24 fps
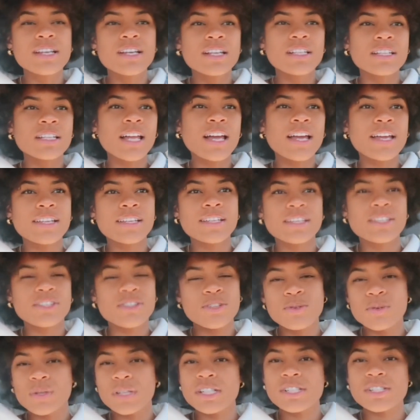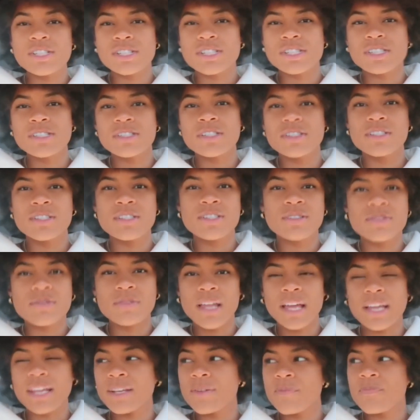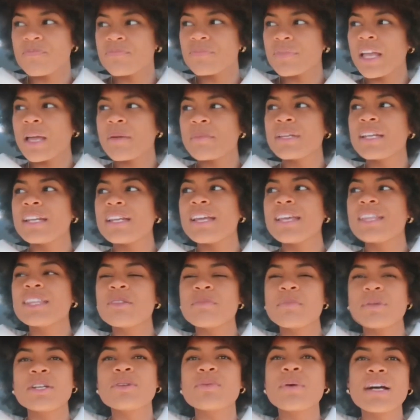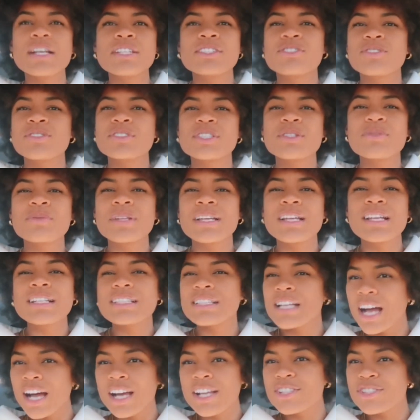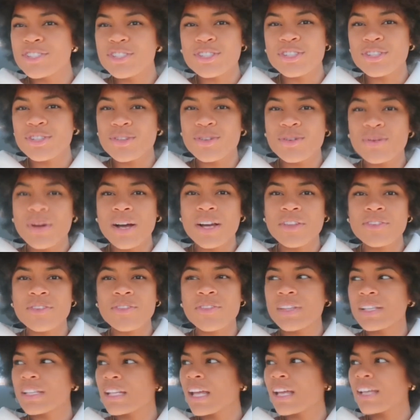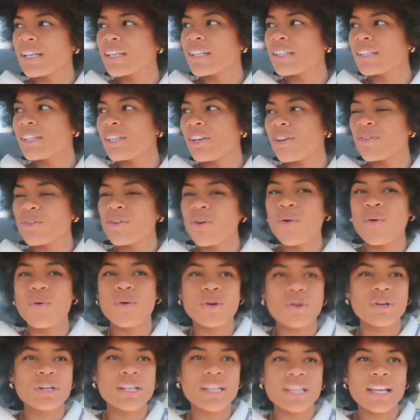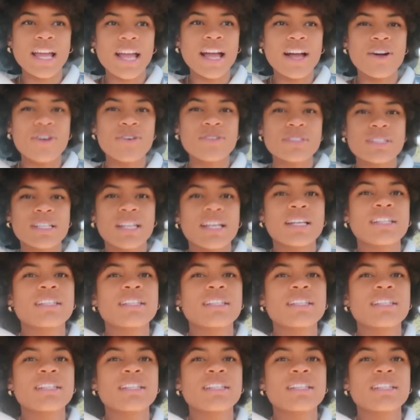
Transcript: like you can just like I mean, in the Midwest, there isn't really a ton to do other than like, you know, corn and cows and like